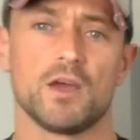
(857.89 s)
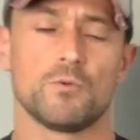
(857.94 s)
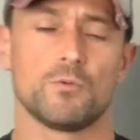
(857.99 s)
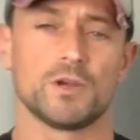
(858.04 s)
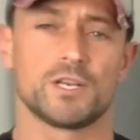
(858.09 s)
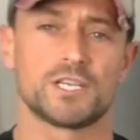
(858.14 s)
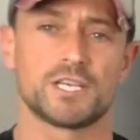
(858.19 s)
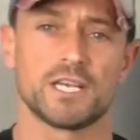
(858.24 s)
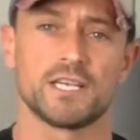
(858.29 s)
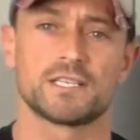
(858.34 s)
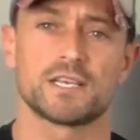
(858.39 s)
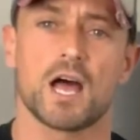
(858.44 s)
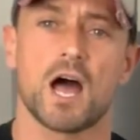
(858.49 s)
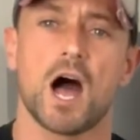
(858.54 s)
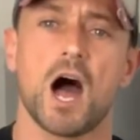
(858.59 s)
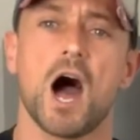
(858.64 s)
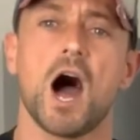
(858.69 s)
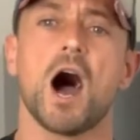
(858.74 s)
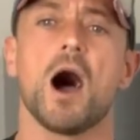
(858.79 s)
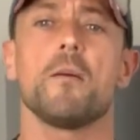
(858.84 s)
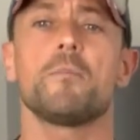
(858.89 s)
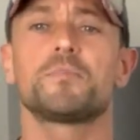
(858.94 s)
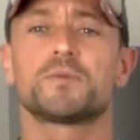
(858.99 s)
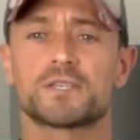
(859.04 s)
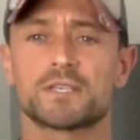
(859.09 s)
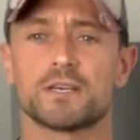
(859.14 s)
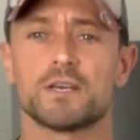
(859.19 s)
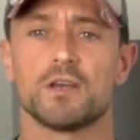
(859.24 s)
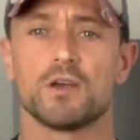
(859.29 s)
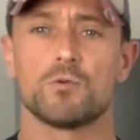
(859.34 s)
which is
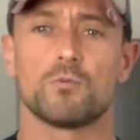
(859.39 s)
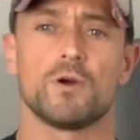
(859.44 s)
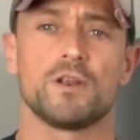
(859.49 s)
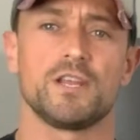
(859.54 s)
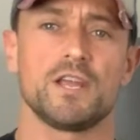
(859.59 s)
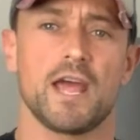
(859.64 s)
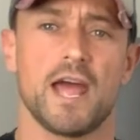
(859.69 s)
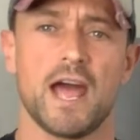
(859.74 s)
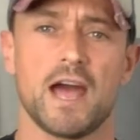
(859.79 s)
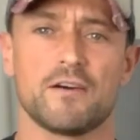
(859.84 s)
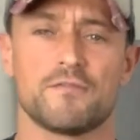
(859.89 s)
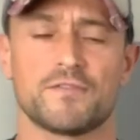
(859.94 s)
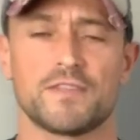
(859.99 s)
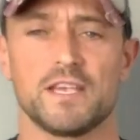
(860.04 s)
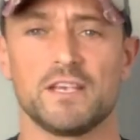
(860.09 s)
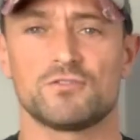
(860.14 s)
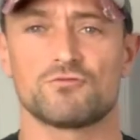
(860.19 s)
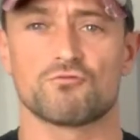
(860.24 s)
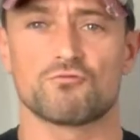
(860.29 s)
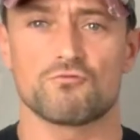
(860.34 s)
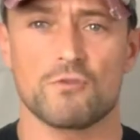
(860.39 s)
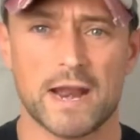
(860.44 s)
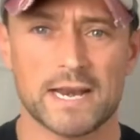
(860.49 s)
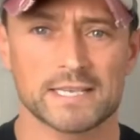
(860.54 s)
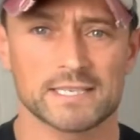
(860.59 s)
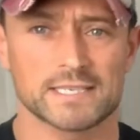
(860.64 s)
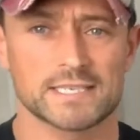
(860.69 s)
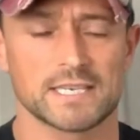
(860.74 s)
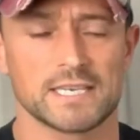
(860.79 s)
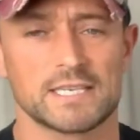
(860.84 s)
upped when you have these
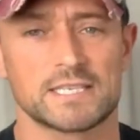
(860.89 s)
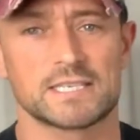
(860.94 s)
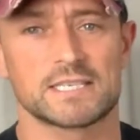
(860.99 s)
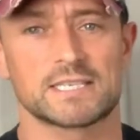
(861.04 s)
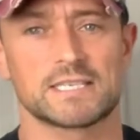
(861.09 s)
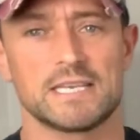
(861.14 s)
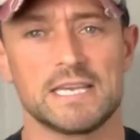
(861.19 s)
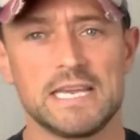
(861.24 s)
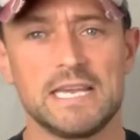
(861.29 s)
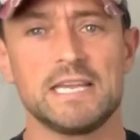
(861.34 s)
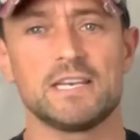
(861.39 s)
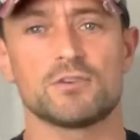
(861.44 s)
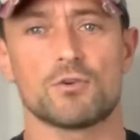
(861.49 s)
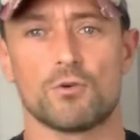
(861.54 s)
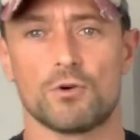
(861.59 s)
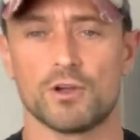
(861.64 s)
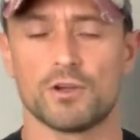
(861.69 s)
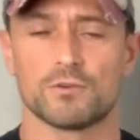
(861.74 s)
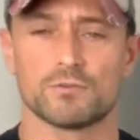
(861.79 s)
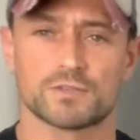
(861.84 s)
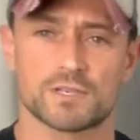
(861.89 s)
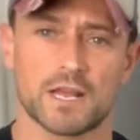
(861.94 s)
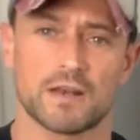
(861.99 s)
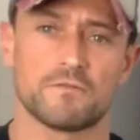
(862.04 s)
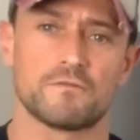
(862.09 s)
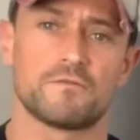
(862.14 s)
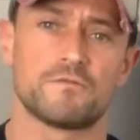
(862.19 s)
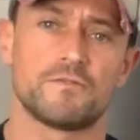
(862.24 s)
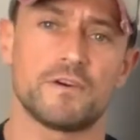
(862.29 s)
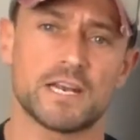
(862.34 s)
rancid seed oils
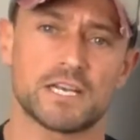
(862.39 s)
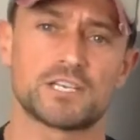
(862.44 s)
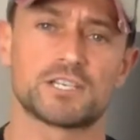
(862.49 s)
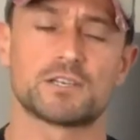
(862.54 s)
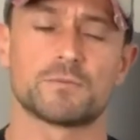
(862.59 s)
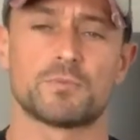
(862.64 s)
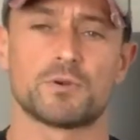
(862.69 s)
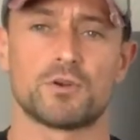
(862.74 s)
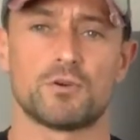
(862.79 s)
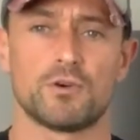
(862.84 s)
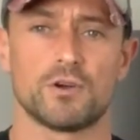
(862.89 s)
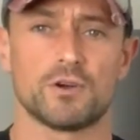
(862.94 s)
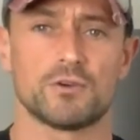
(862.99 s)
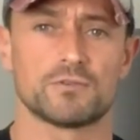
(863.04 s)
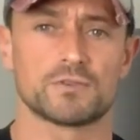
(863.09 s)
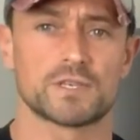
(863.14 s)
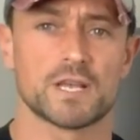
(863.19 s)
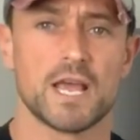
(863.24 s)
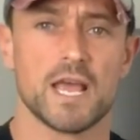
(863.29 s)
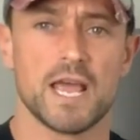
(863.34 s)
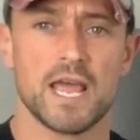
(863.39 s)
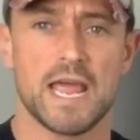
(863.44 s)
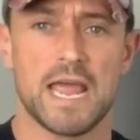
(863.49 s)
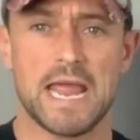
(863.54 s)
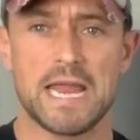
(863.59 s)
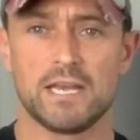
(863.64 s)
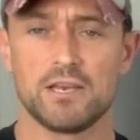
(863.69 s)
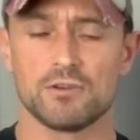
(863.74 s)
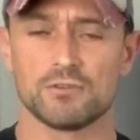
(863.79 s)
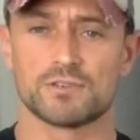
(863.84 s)
and vegetable oils
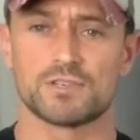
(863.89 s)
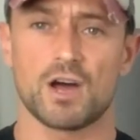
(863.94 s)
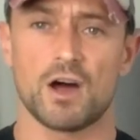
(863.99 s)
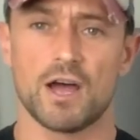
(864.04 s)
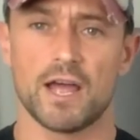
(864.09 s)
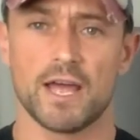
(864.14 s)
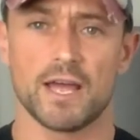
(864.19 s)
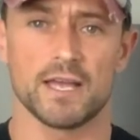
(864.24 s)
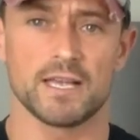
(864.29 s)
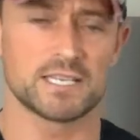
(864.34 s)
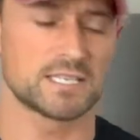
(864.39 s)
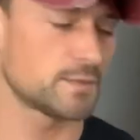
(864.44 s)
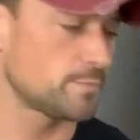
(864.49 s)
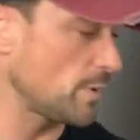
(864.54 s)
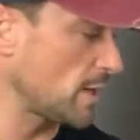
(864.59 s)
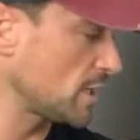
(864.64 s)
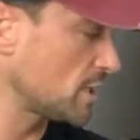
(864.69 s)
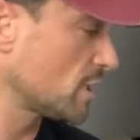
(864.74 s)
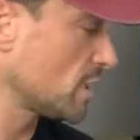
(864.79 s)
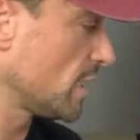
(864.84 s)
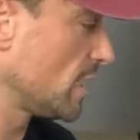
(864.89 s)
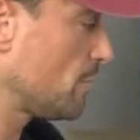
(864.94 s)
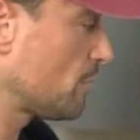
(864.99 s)
in your diet, especially